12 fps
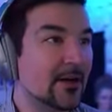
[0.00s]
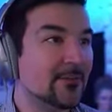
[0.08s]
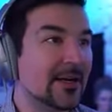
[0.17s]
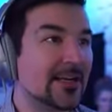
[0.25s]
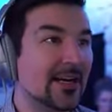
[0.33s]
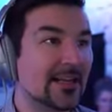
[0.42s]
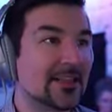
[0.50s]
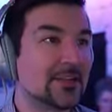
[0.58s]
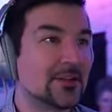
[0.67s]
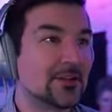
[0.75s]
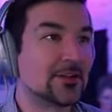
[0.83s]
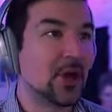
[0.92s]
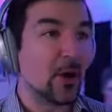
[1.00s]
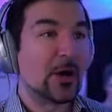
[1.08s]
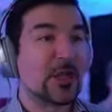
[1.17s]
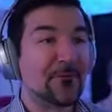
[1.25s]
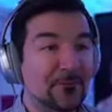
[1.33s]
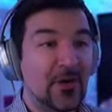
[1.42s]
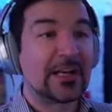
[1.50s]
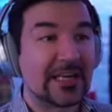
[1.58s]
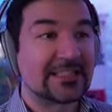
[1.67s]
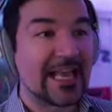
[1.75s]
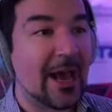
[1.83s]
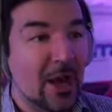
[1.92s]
Oh my god, I thought you were throwing. Oh, what the fuck is that?